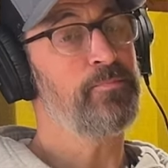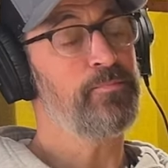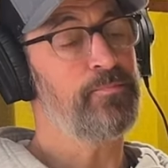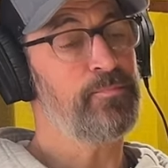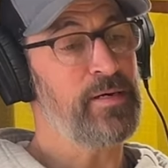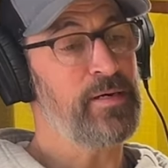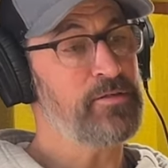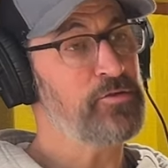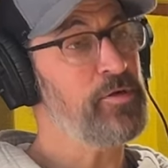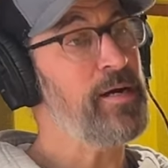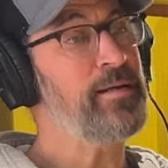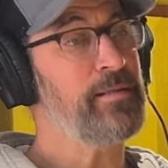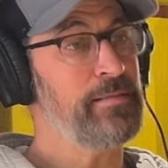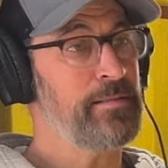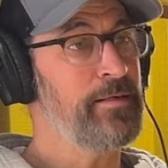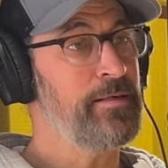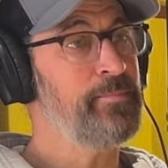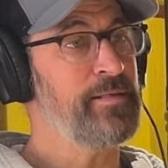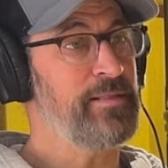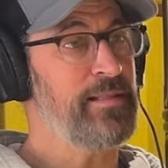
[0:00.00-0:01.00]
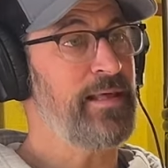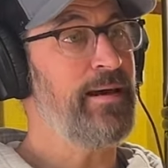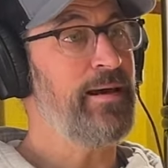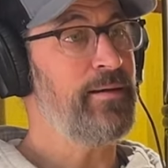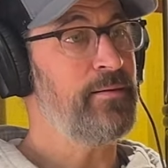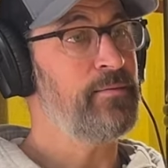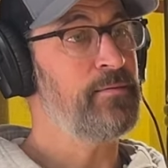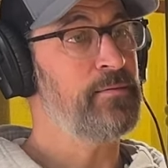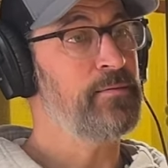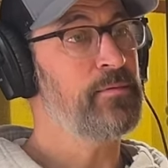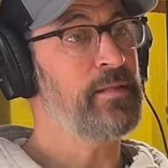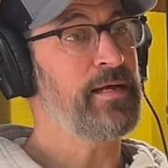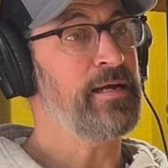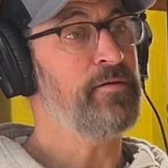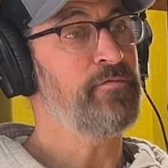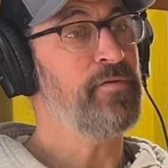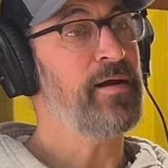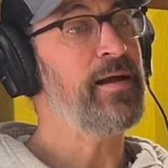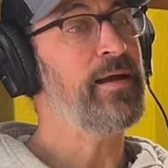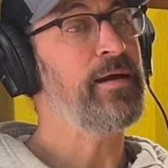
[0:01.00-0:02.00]
but I try to limit that. Mm -hmm. Like
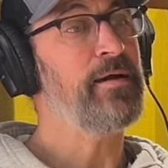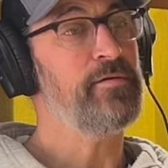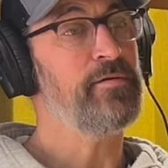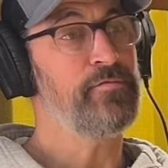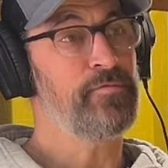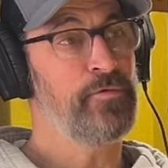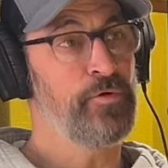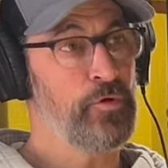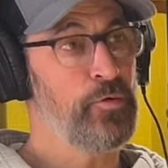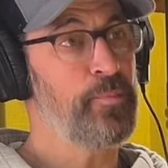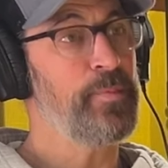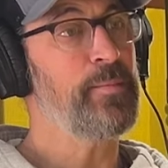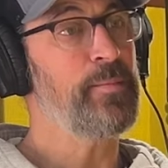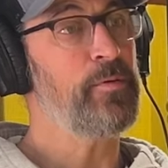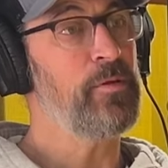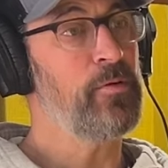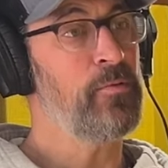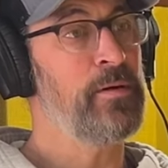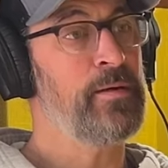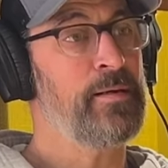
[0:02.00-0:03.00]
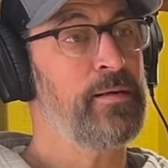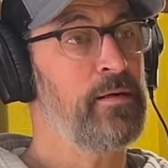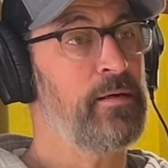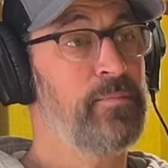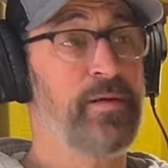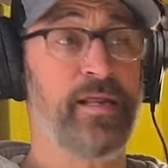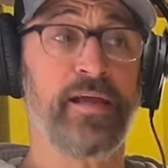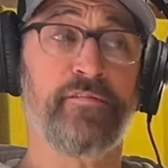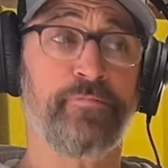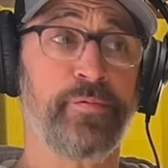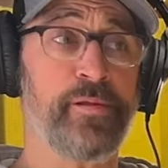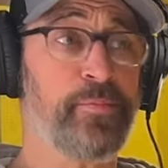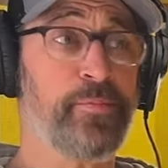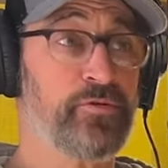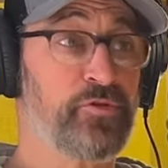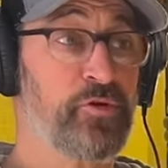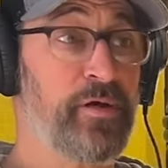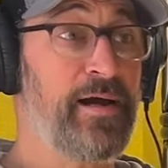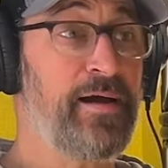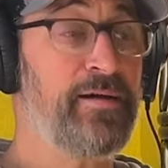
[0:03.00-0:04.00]
if I have new people that want to come, and I have people
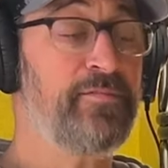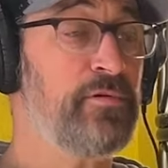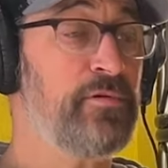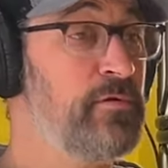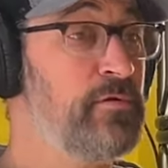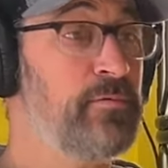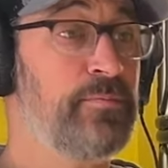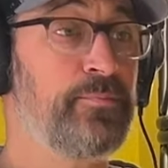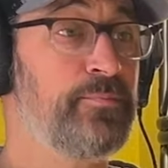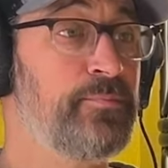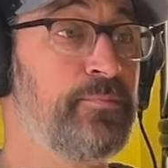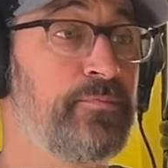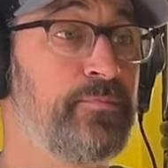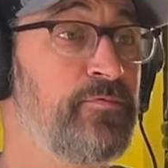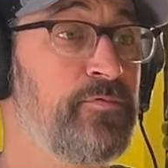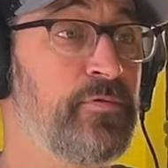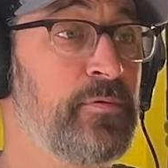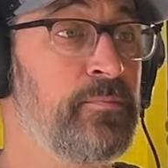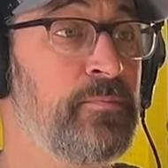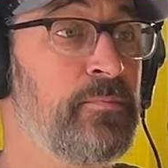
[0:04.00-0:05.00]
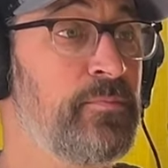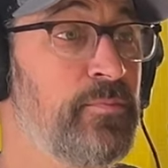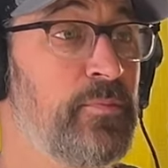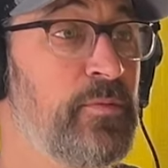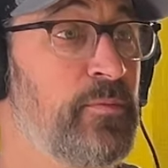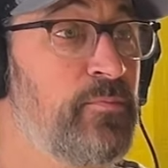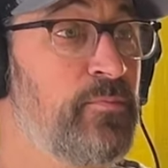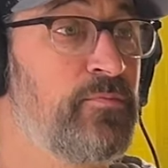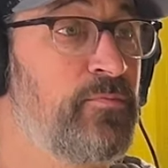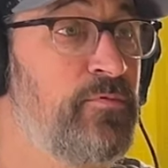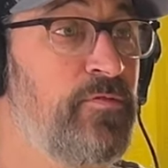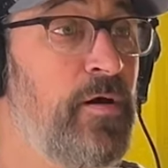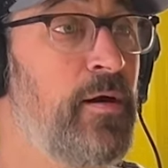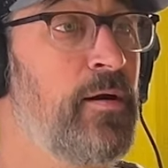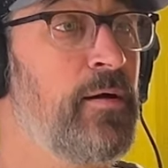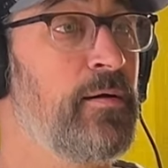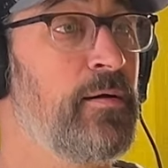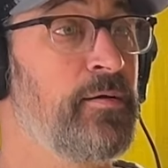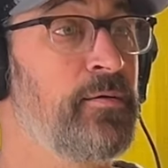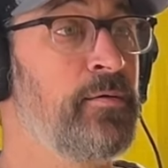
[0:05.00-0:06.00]
travel from
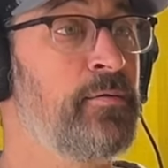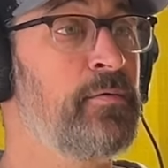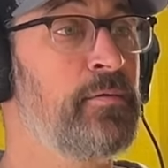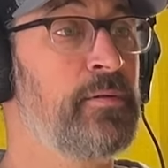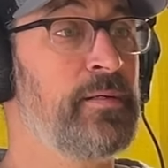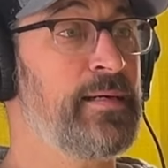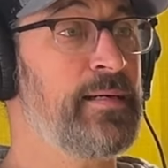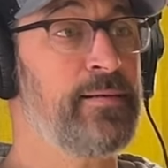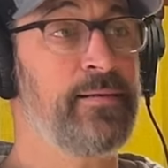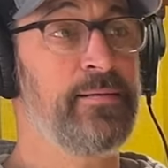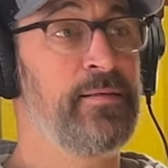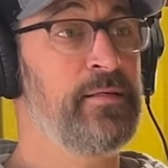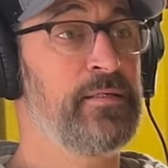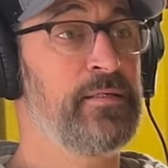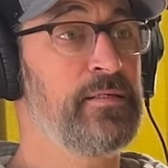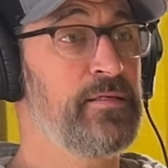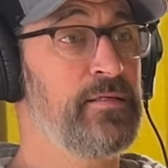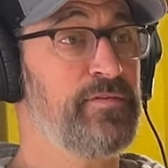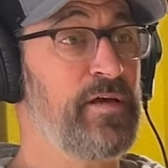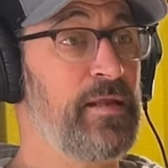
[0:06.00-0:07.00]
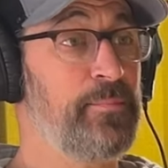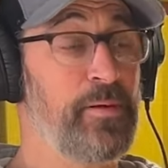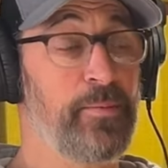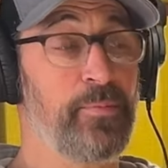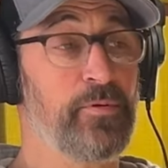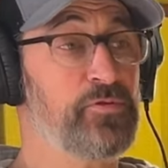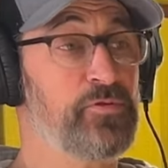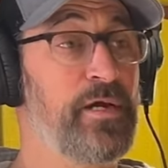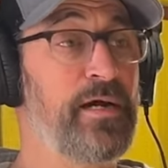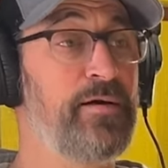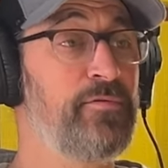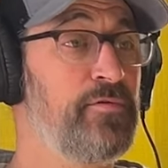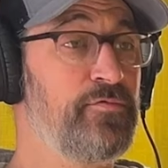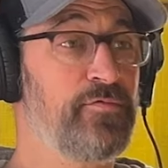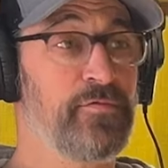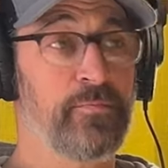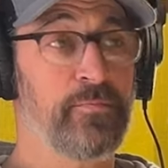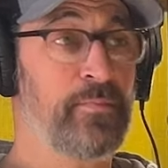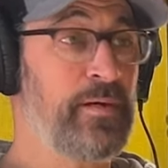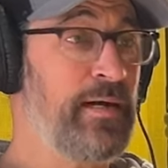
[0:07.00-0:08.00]
far. You know, like I've had people travel
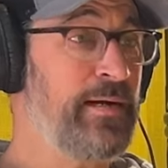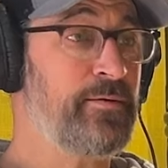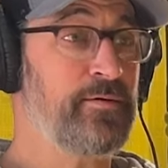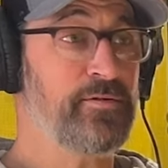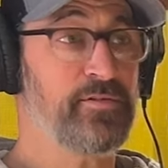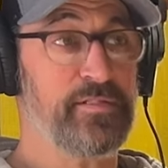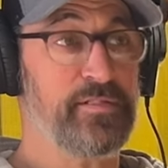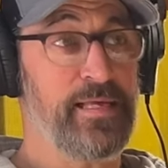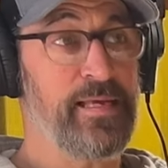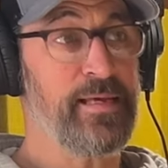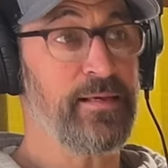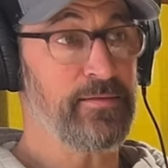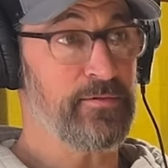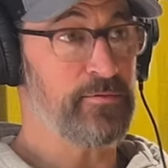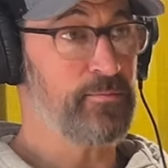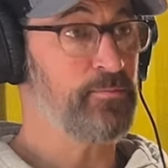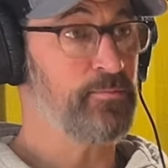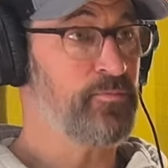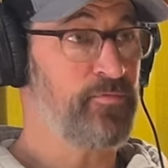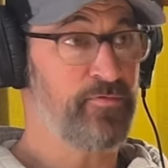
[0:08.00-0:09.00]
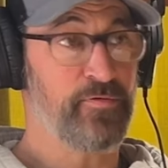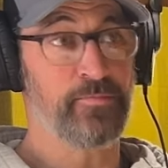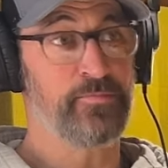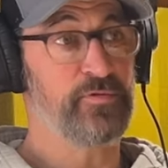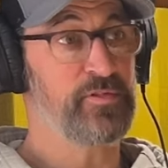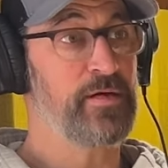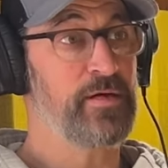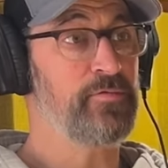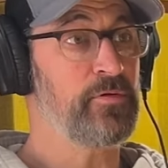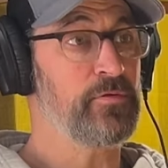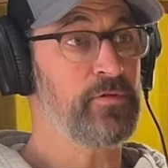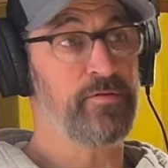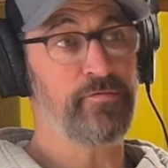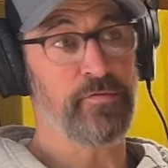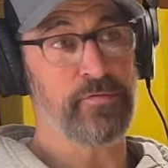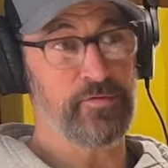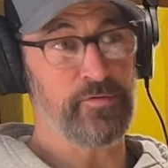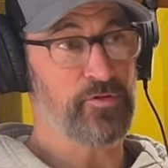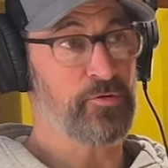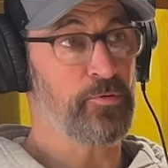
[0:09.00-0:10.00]
from out of state, from several
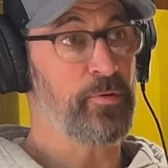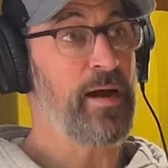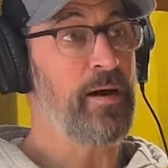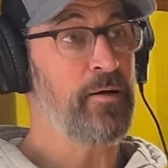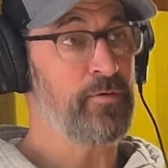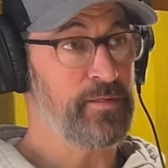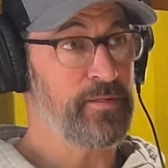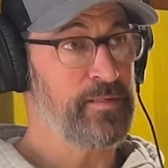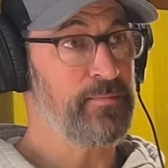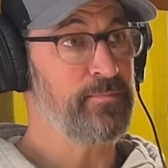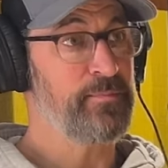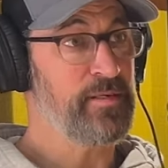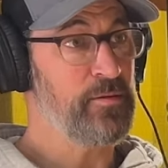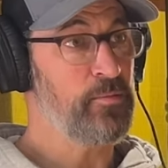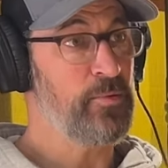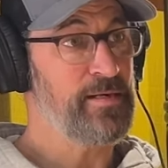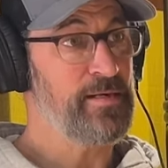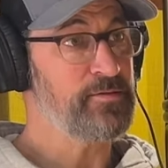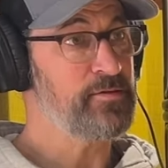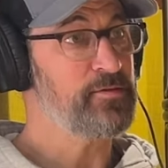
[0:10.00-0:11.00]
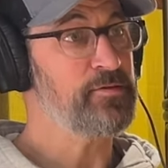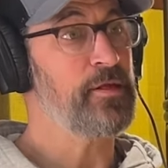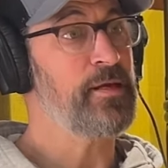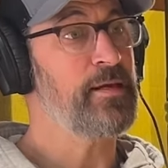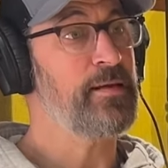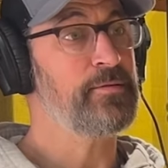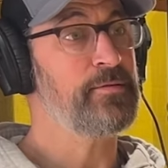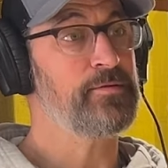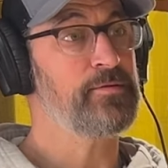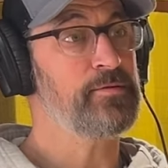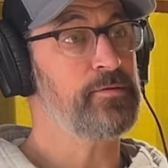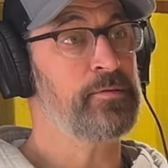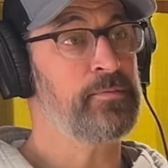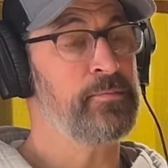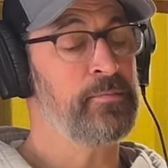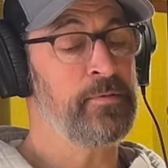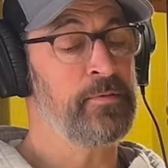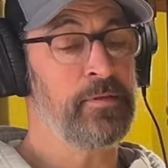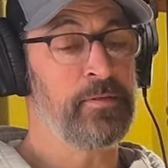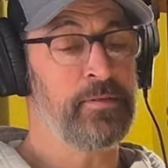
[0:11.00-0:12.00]
different surrounding Midwest states,
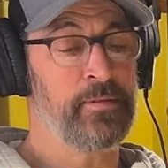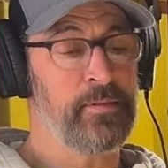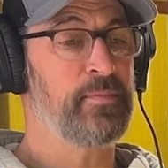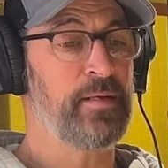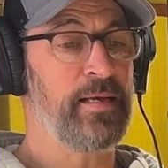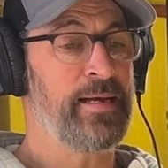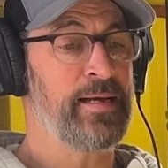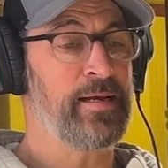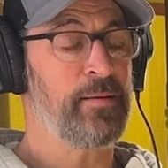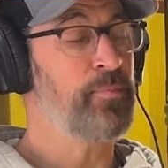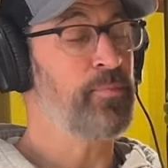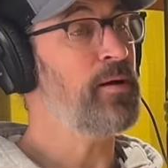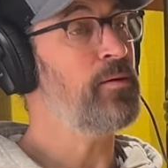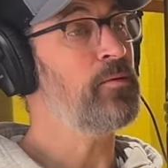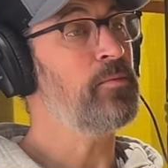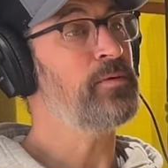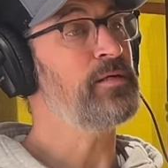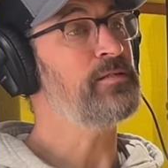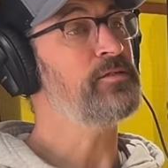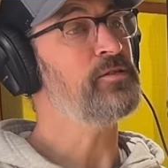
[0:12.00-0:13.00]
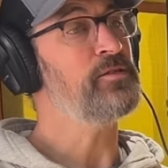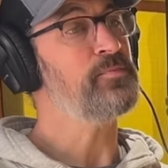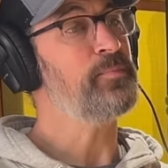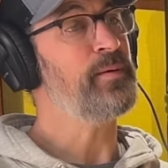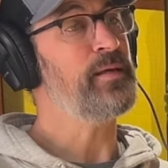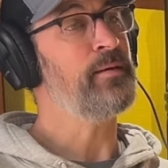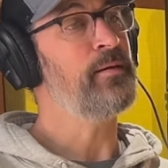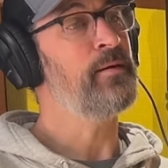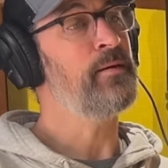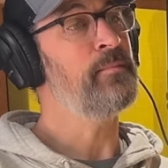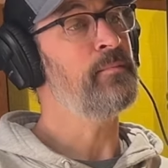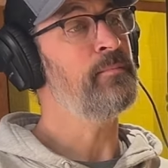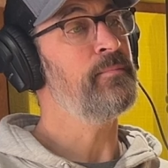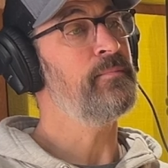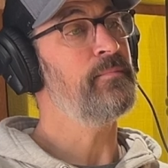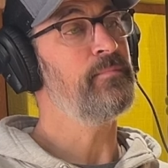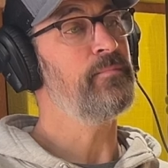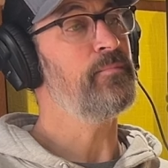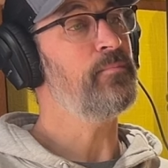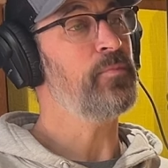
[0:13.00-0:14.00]
and uh, I could probably just
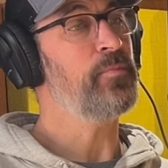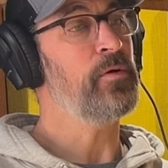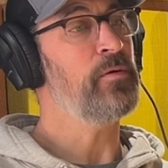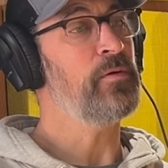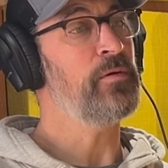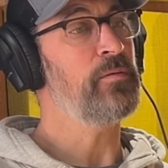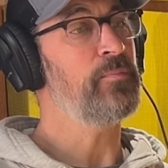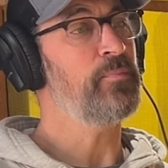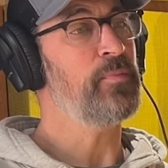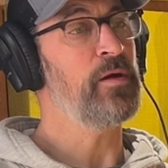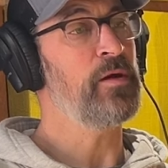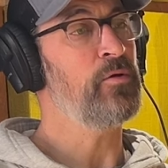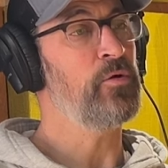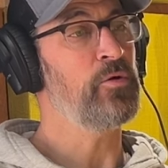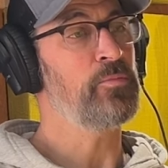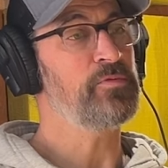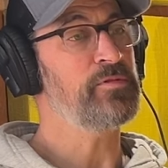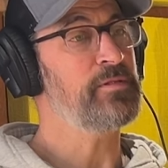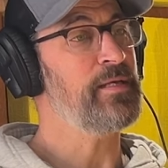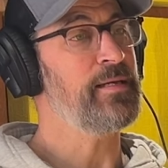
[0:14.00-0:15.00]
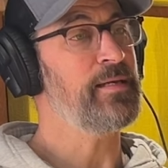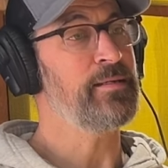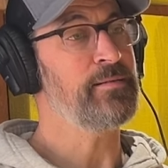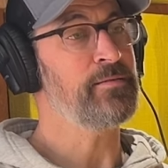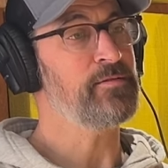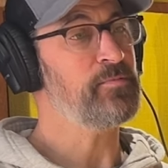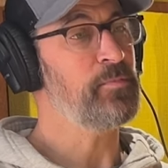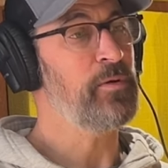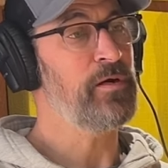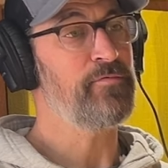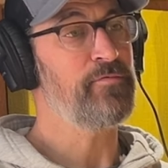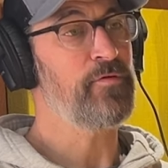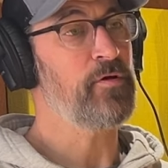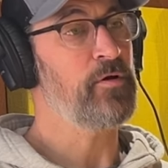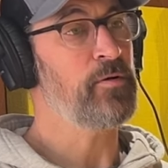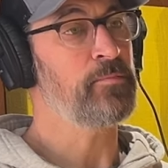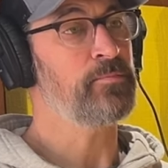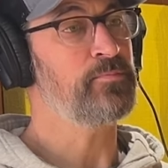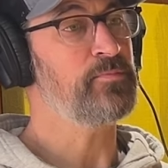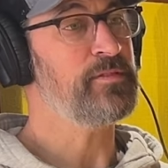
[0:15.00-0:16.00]
become a, a homesteading small
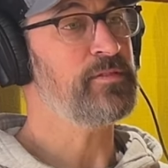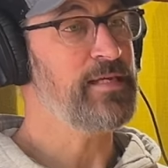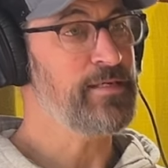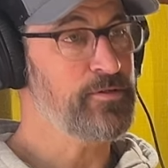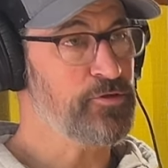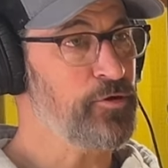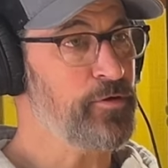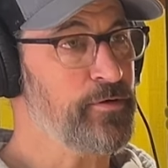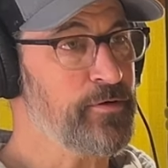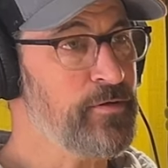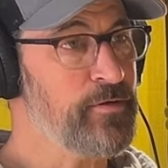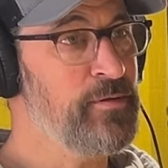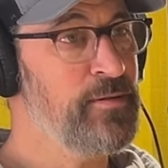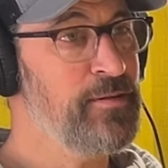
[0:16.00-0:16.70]
farm teacher.